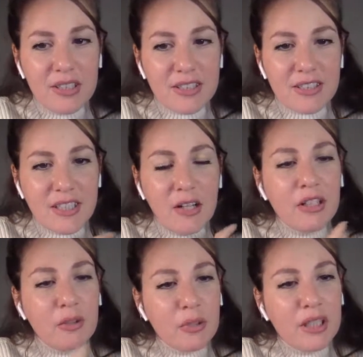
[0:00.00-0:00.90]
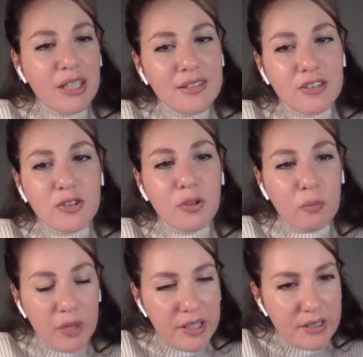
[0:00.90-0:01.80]
necessarily related to the
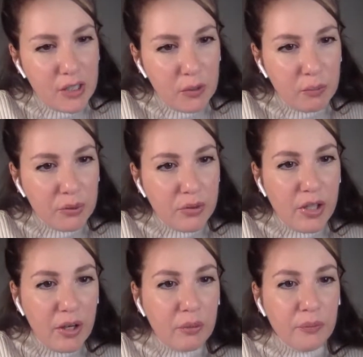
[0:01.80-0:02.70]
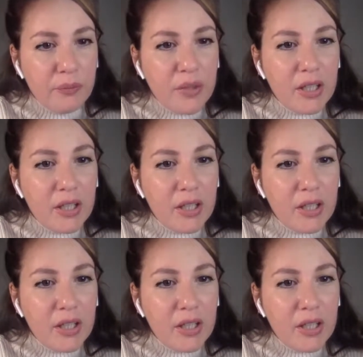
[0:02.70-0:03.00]
price that you put down.